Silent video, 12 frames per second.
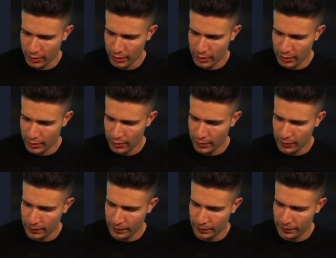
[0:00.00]

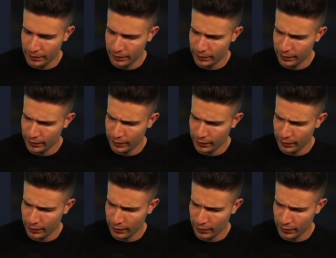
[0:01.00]

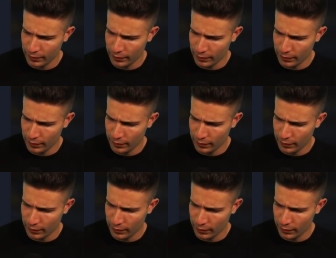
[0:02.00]

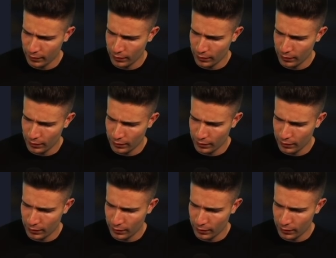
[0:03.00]

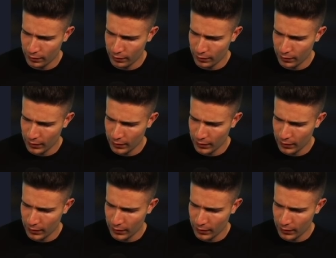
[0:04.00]
No one is speaking in this clip.